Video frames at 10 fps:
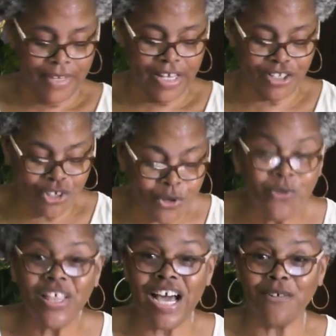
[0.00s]
In
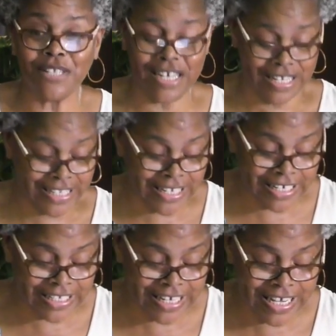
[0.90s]

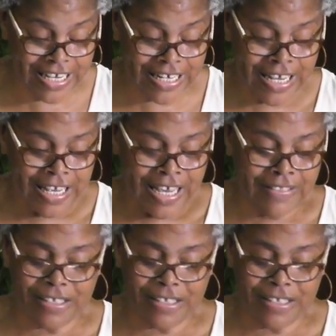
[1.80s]
2016, in